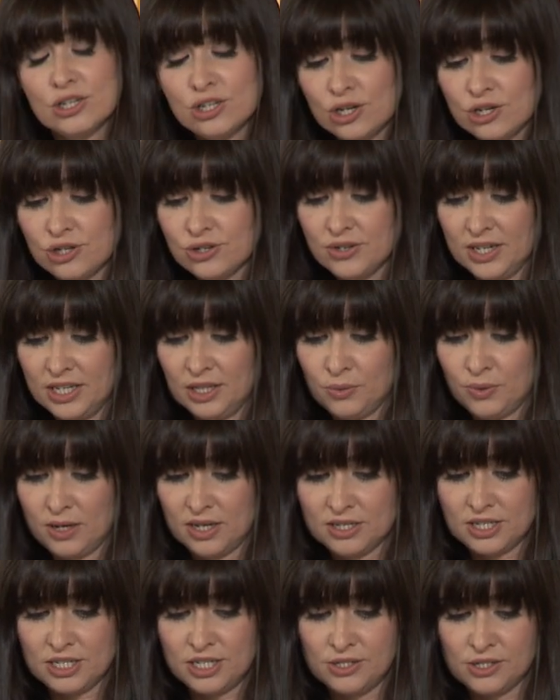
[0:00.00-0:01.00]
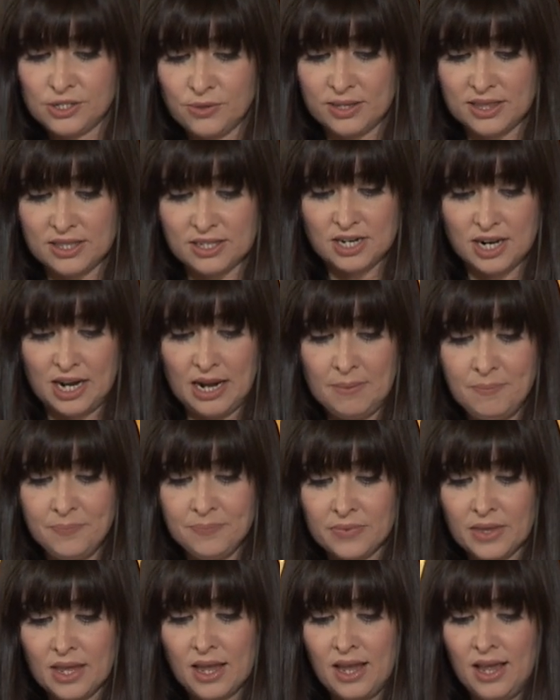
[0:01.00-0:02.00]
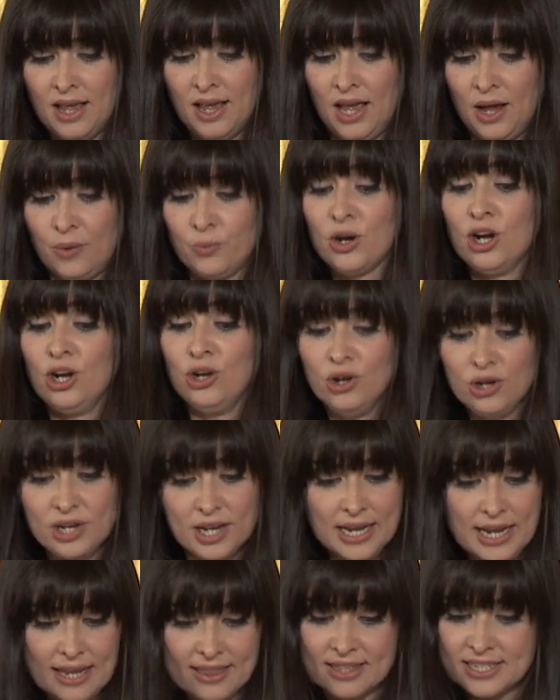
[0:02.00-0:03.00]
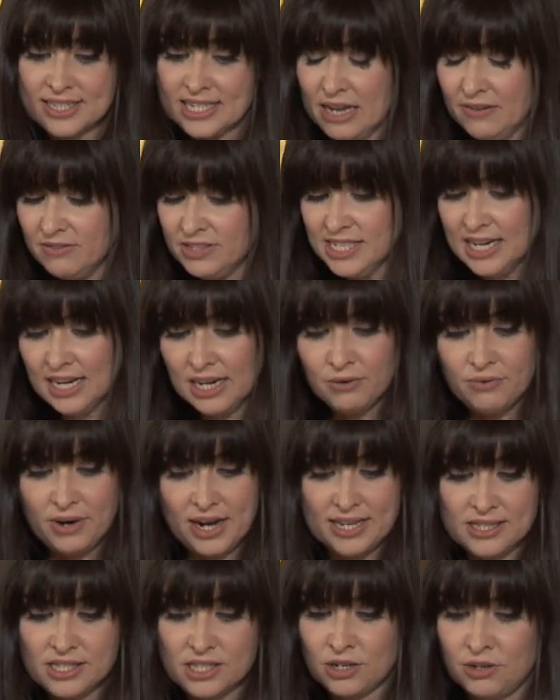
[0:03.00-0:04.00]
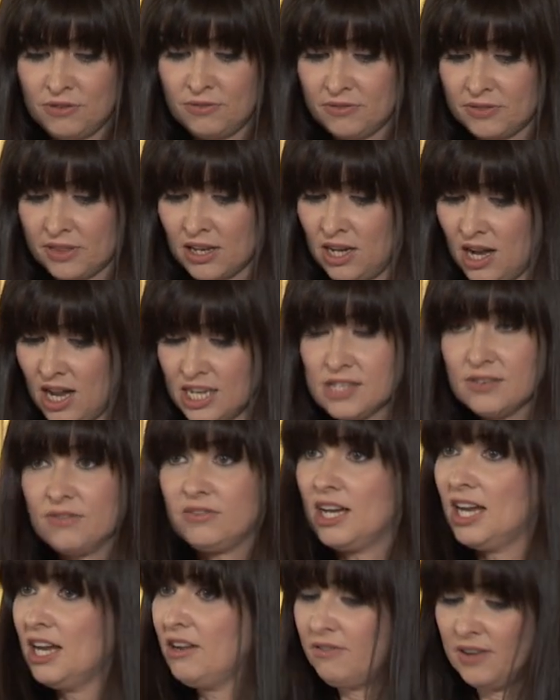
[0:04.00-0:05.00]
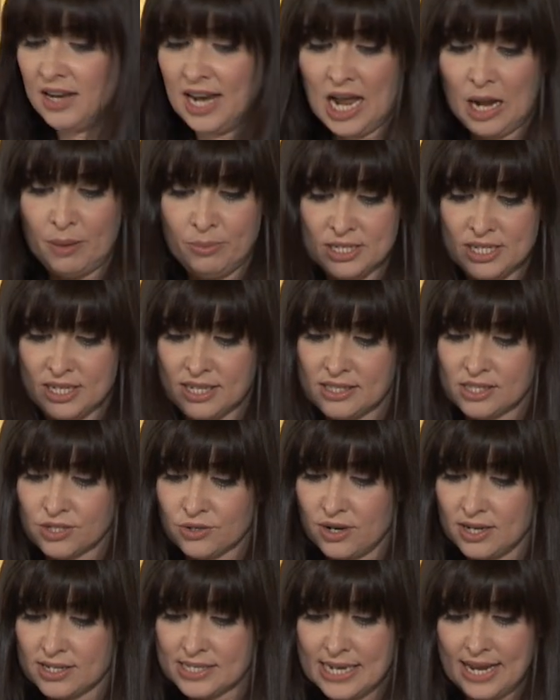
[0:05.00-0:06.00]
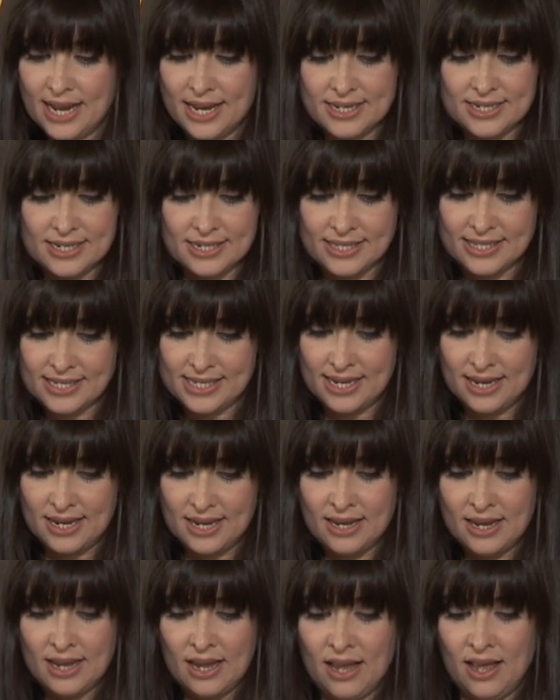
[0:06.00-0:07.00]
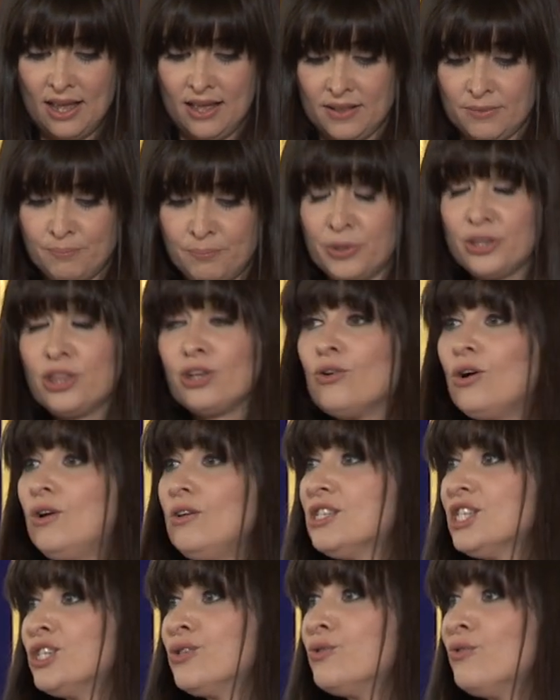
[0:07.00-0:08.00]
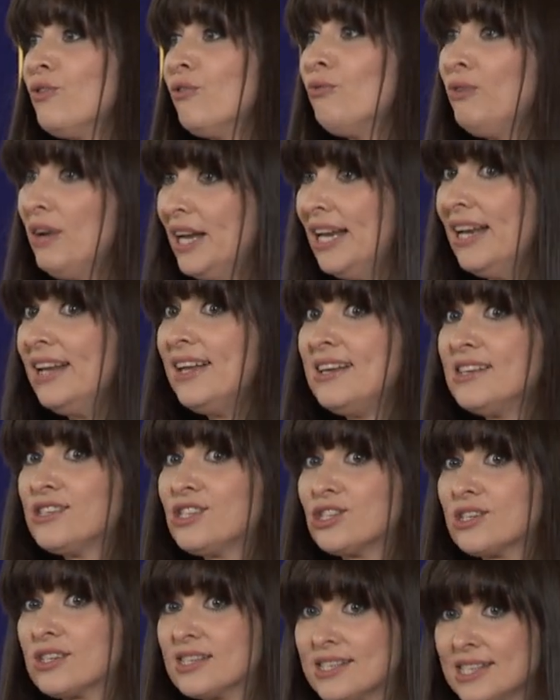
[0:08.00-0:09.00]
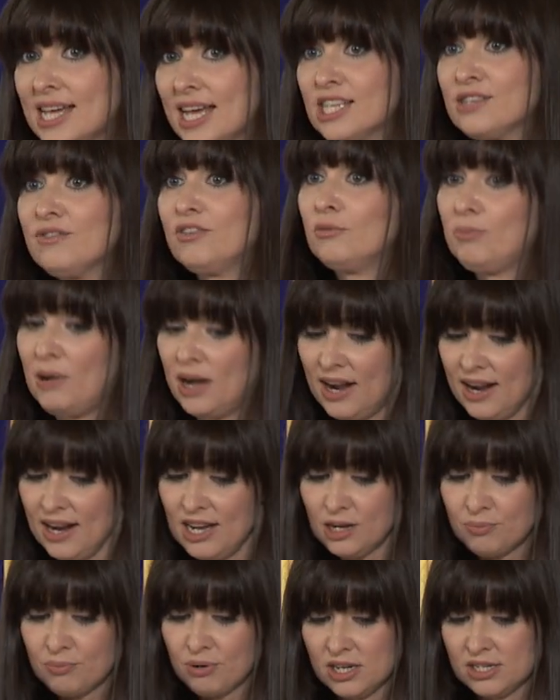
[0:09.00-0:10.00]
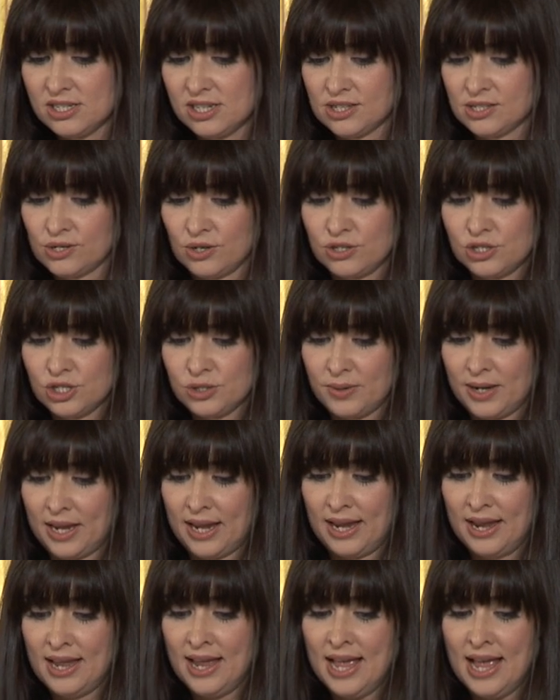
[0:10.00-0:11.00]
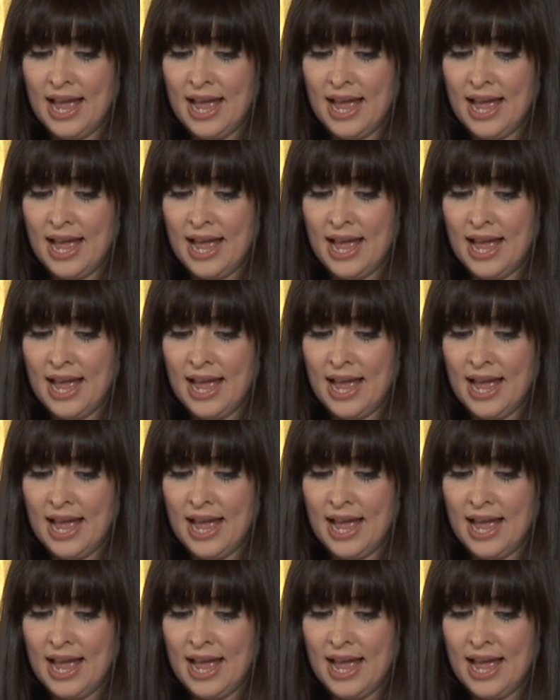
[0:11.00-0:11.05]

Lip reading: country in the world to do so at the time. We're looking at the devastating rates of loss of life and habitats across land and sea, but there are also really successful pilot projects underway.